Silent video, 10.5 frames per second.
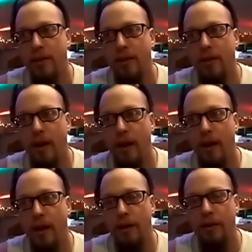
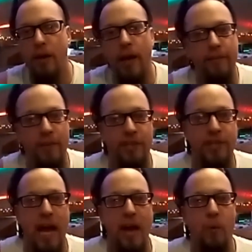Night of the
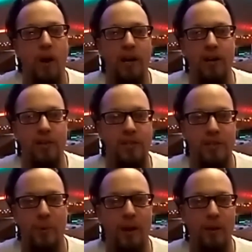Skywalkers,
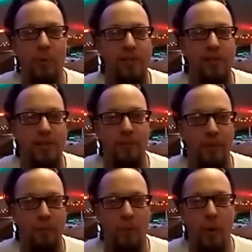where it was the
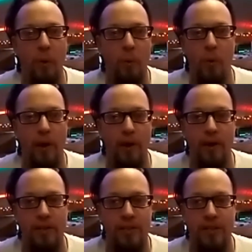Road
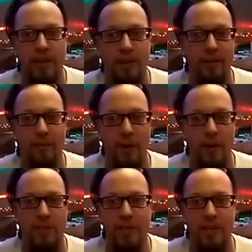Warriors
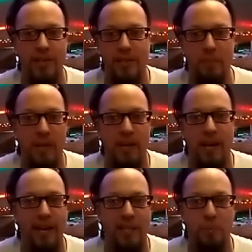versus the
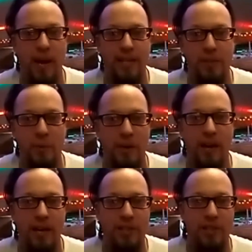Midnight Express,
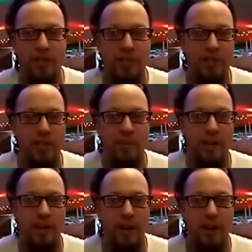where James